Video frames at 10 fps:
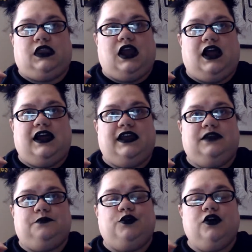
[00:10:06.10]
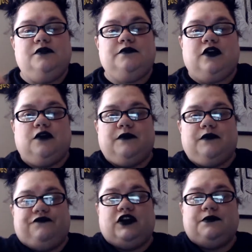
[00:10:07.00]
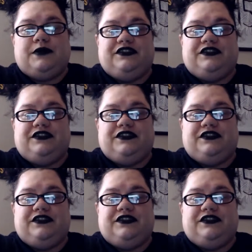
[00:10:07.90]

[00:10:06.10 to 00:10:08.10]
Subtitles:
I put my foot up